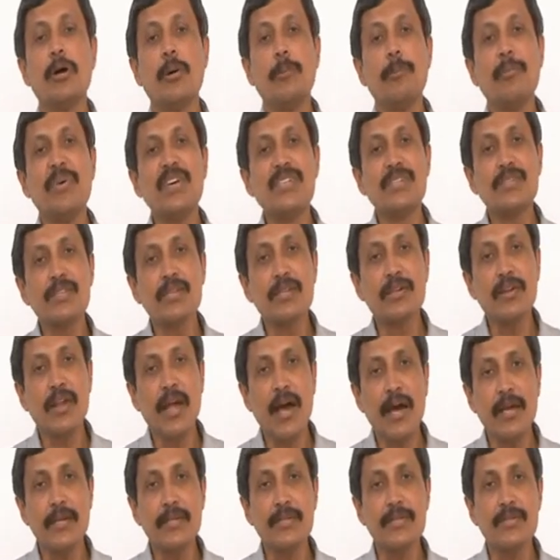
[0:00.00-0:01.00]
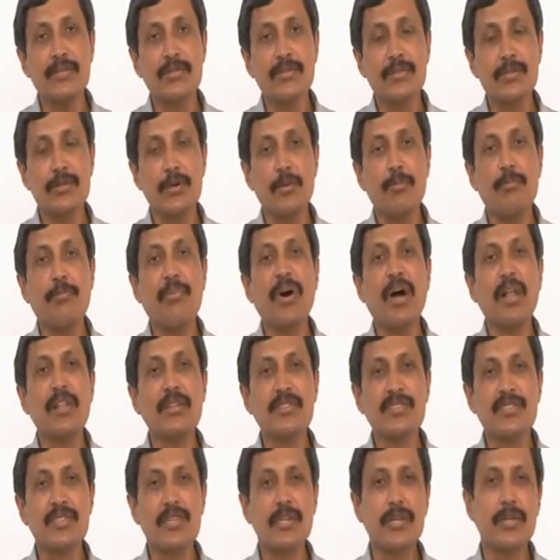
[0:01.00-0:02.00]
basic rice,
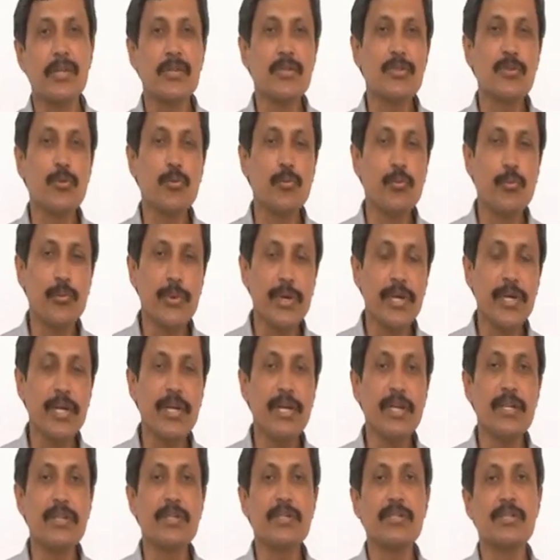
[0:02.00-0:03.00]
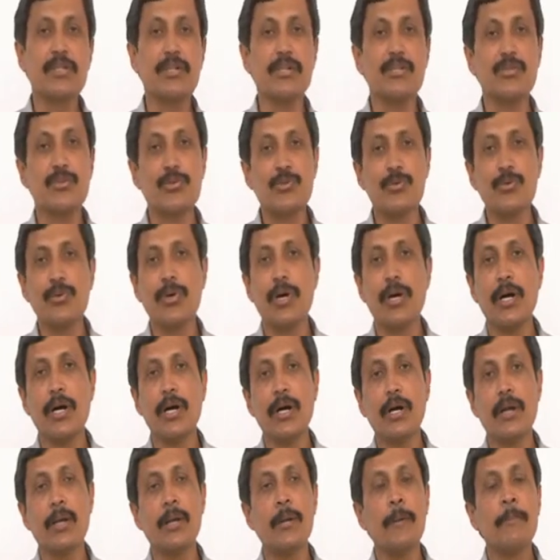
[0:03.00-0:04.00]
pulses, wheat,
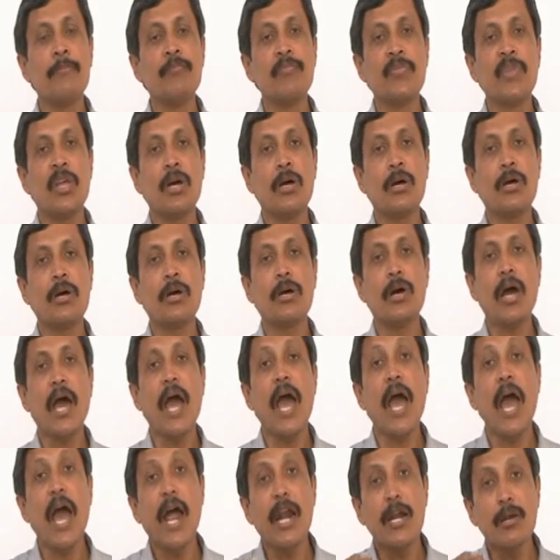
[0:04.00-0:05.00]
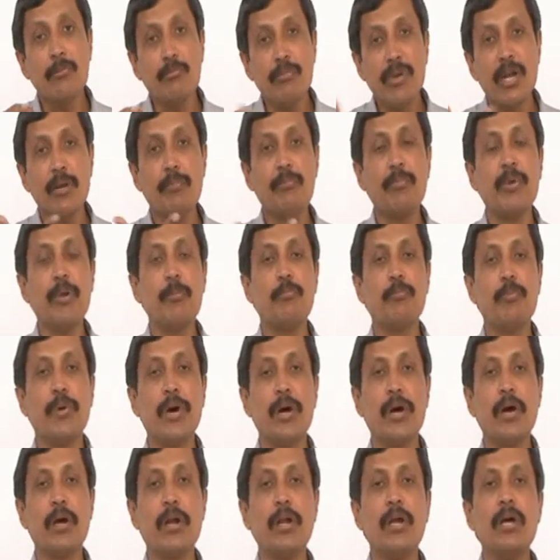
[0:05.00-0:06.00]
sugar, handmade
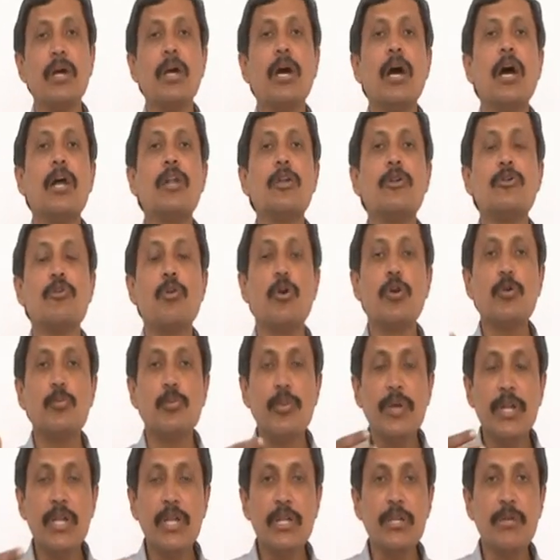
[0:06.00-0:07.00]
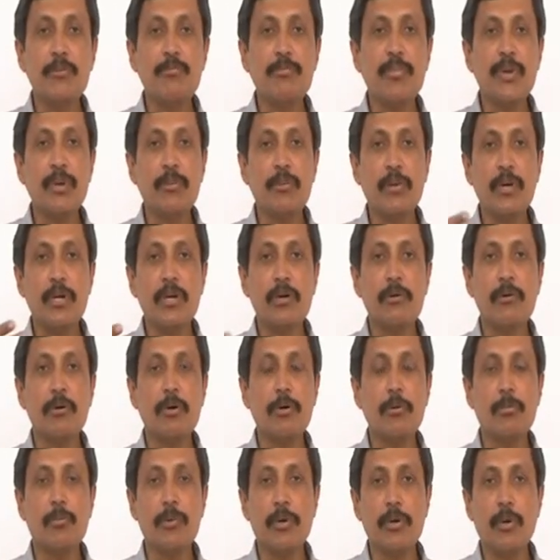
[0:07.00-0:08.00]
paper, and lot many
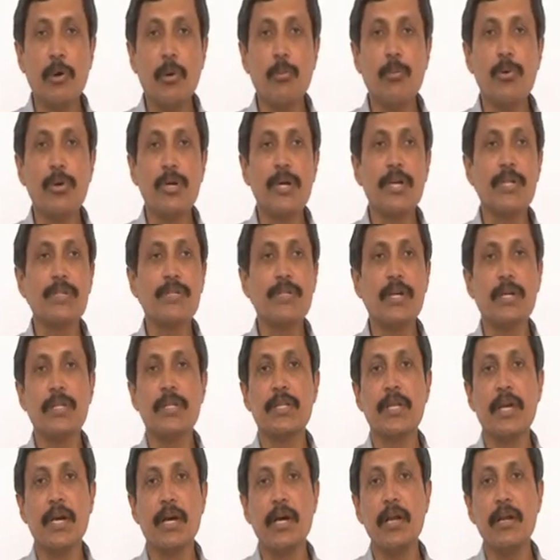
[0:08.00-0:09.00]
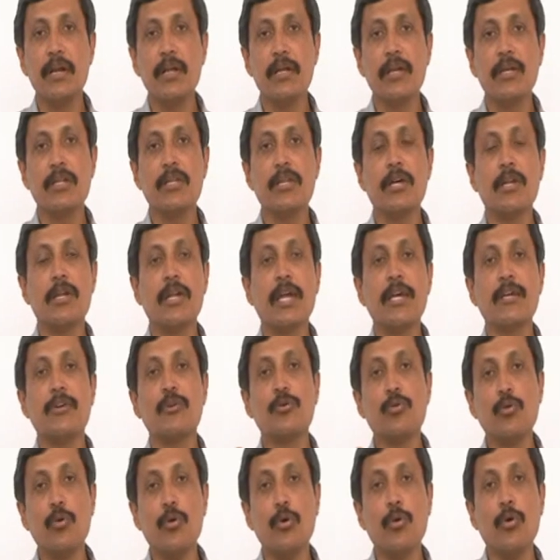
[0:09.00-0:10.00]
commodities are there in the like
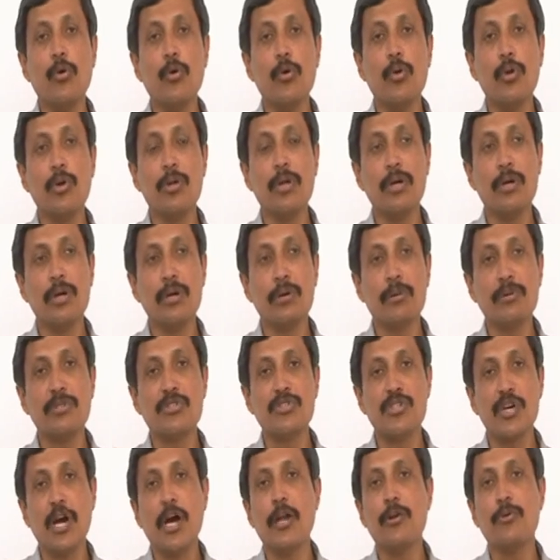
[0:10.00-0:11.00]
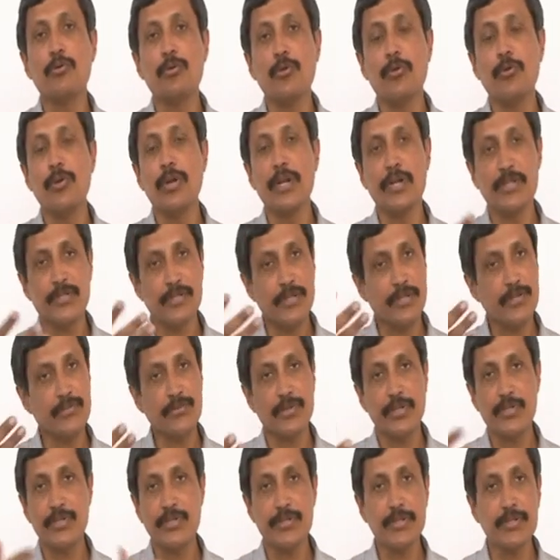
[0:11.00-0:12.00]
coal, charcoal,
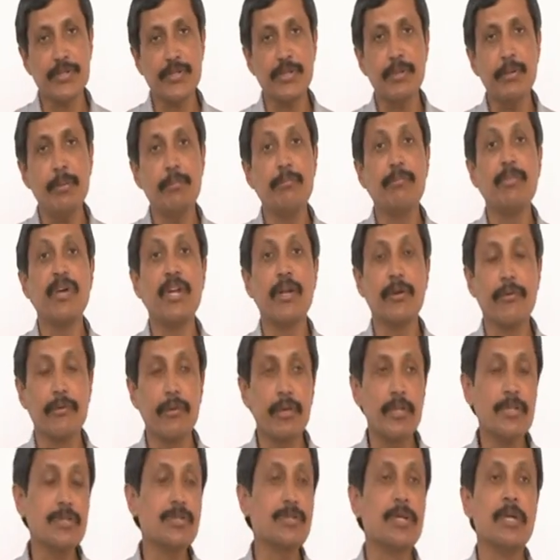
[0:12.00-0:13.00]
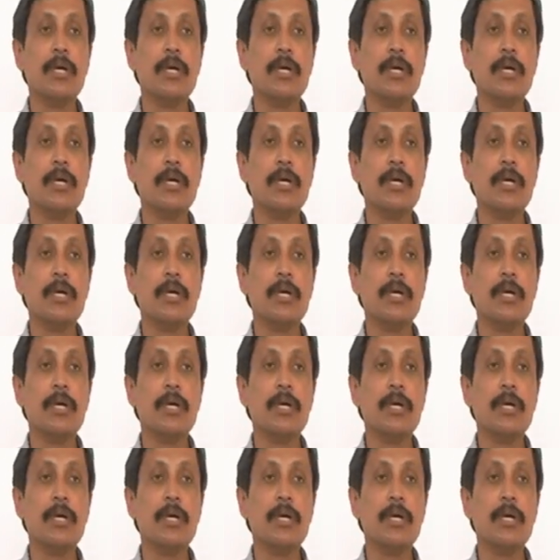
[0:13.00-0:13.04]
etc., minerals,